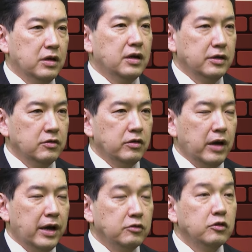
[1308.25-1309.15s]

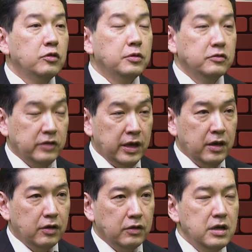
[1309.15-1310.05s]
at a global
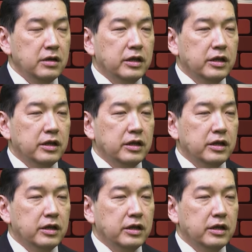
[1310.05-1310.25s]
scale,